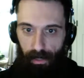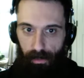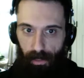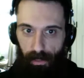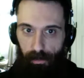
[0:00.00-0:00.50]

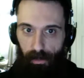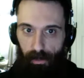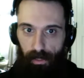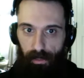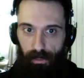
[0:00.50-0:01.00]
Cosmic Ghost
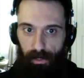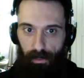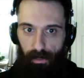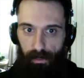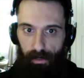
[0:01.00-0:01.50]
Rider stands
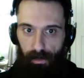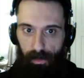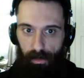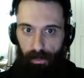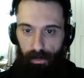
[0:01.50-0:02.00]
on its own,
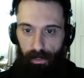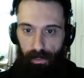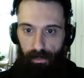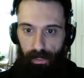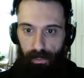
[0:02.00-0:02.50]
though. I don't think
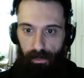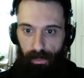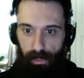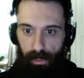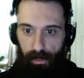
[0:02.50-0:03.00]
you need to
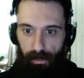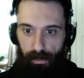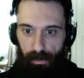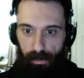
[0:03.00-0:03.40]
read Thanos.